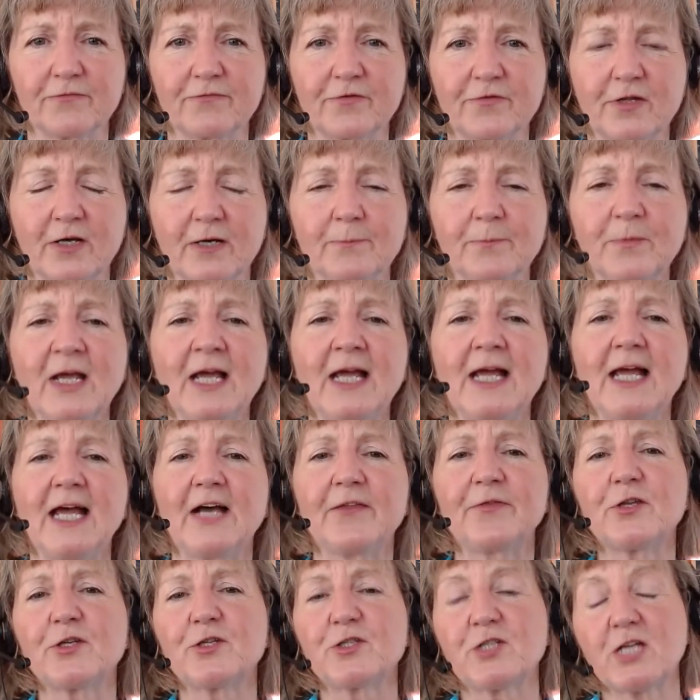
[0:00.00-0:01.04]
of them
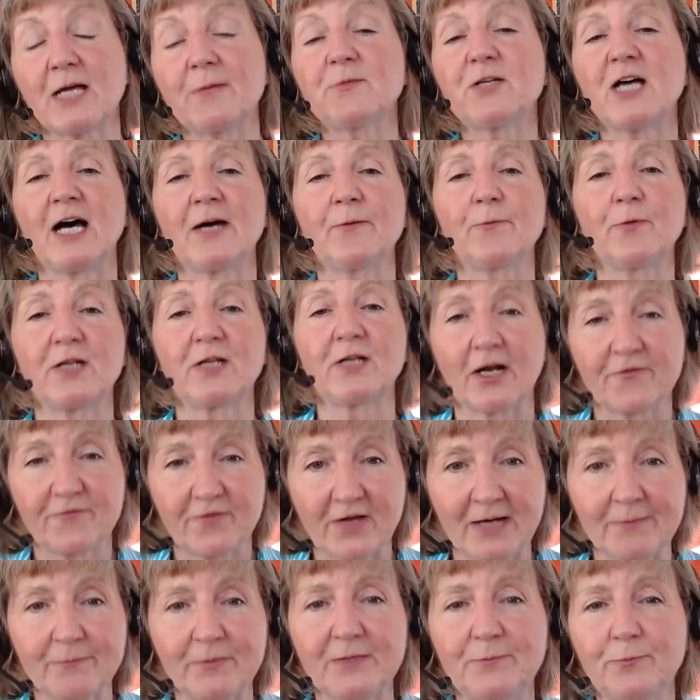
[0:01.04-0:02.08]
at the same time when our
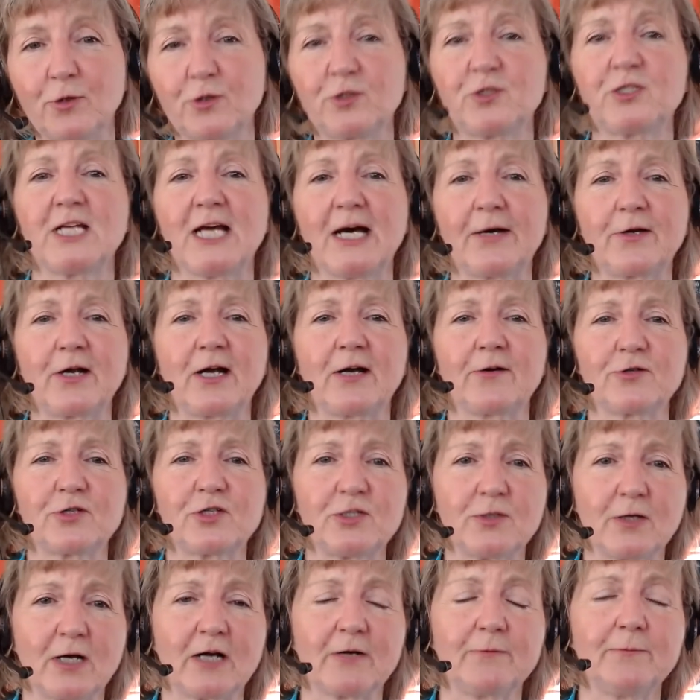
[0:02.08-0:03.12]
family puts out our
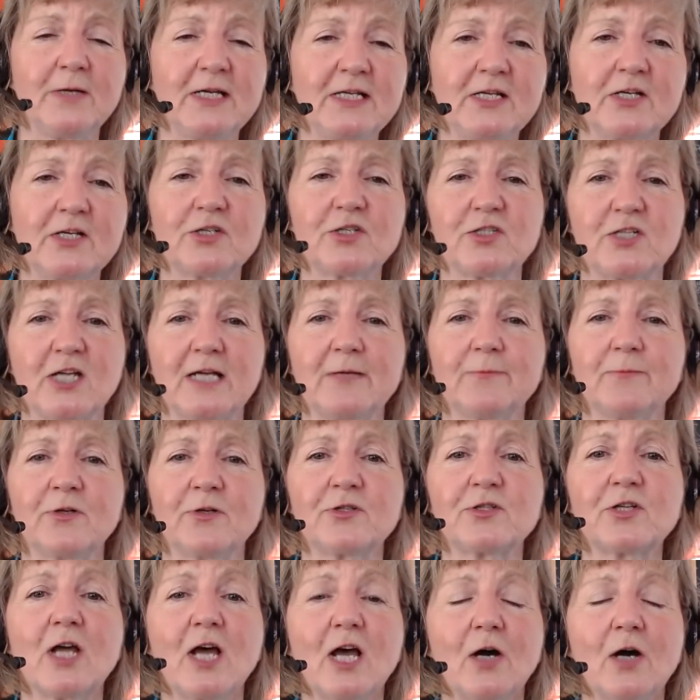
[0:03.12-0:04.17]
our media
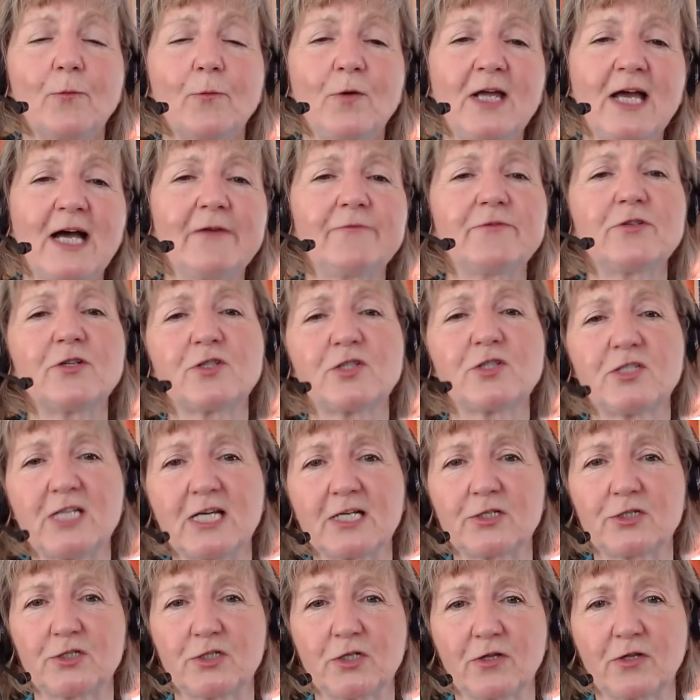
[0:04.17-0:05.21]
statements we have to
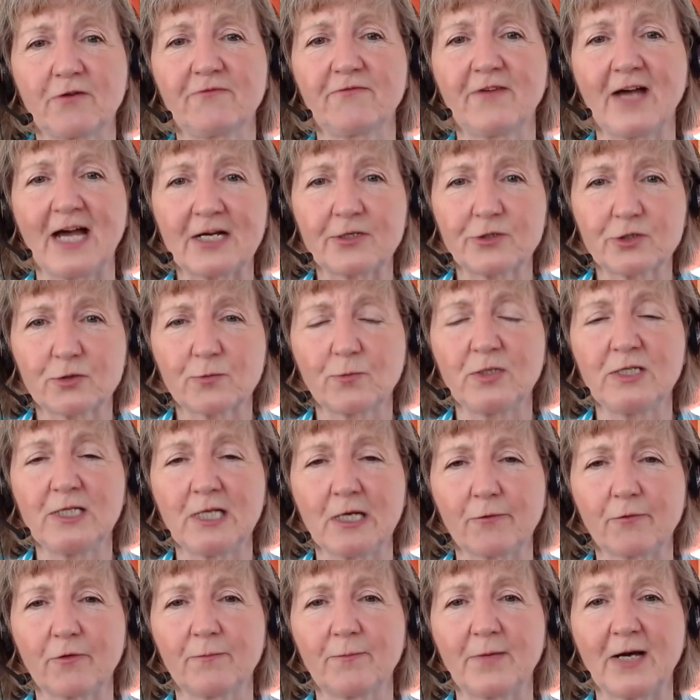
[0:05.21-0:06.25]
stick to the facts we
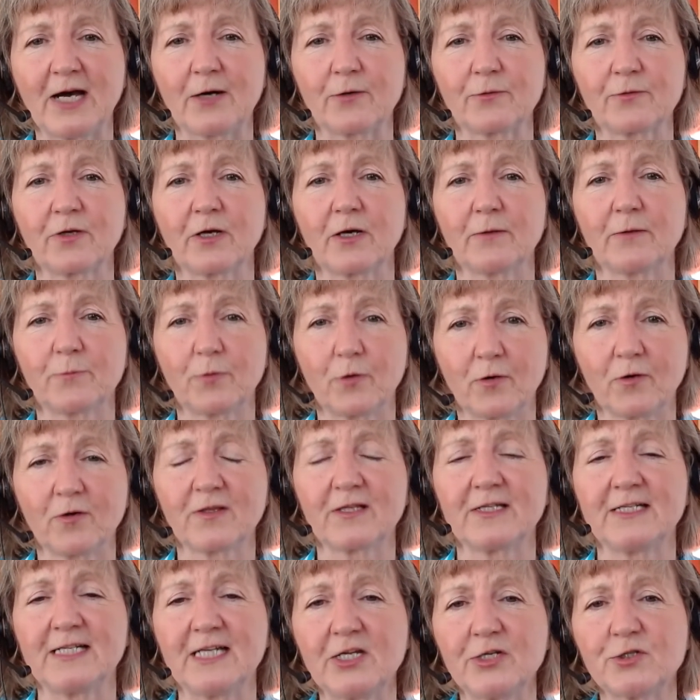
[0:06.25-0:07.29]
know about
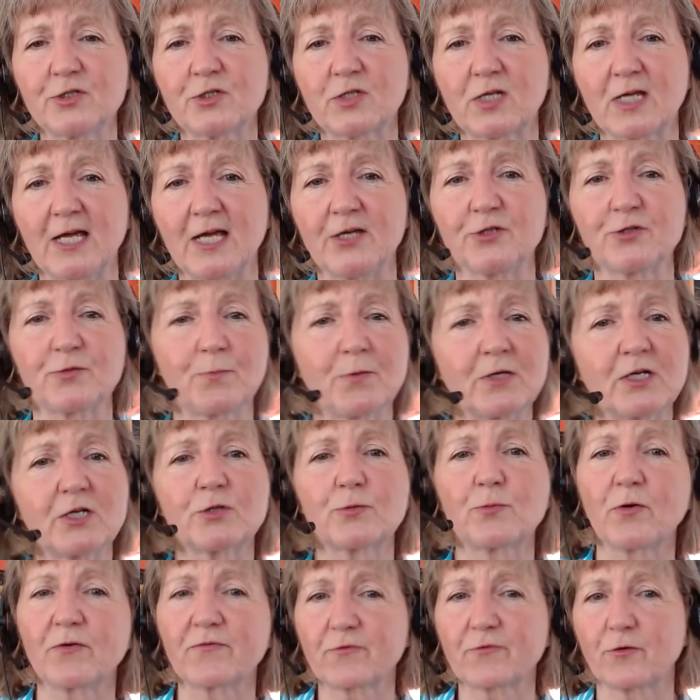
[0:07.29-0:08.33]
Paul in his case,
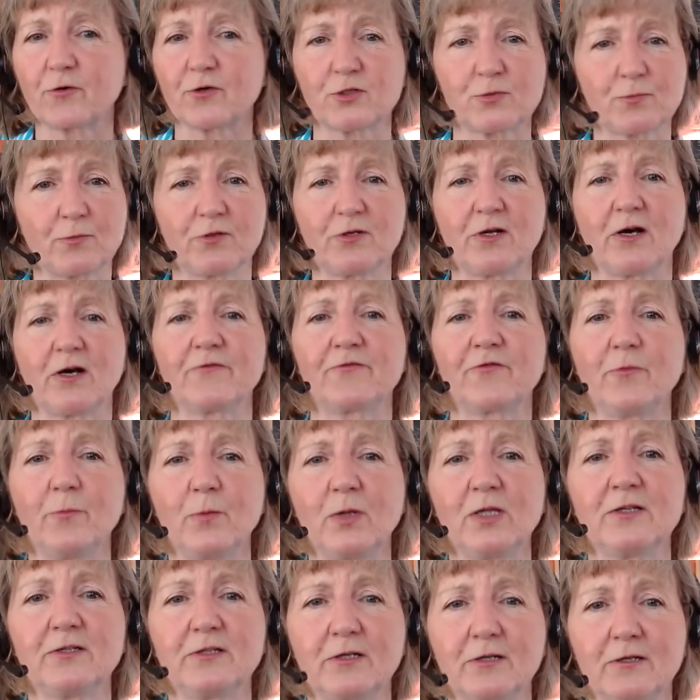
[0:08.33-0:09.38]
because we, of course, we're not
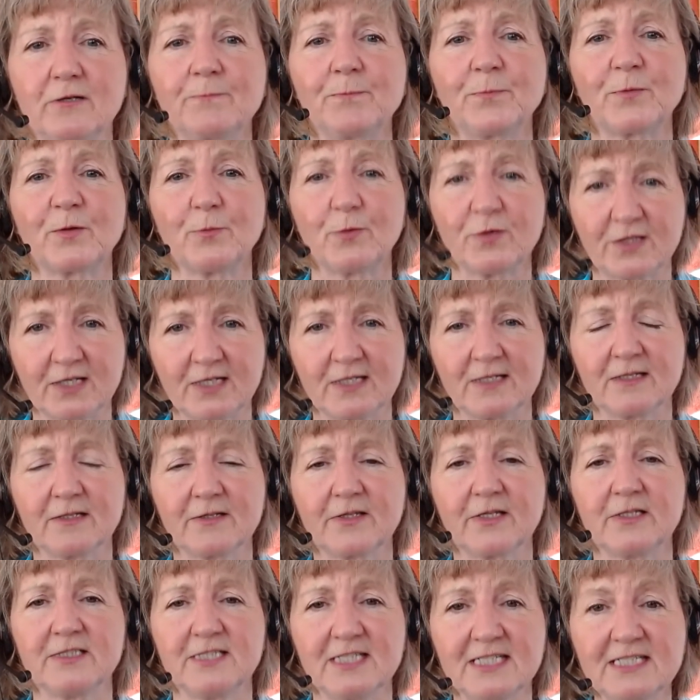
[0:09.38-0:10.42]
familiar with the,
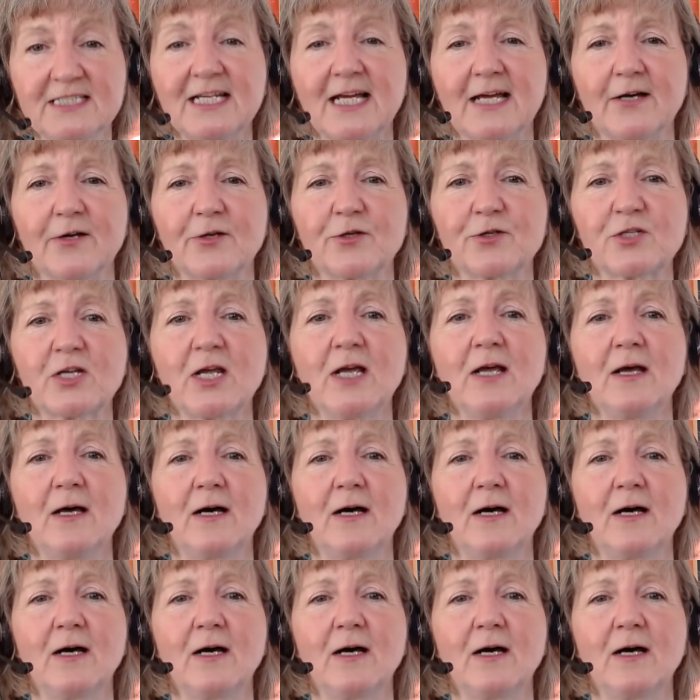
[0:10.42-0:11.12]
the details.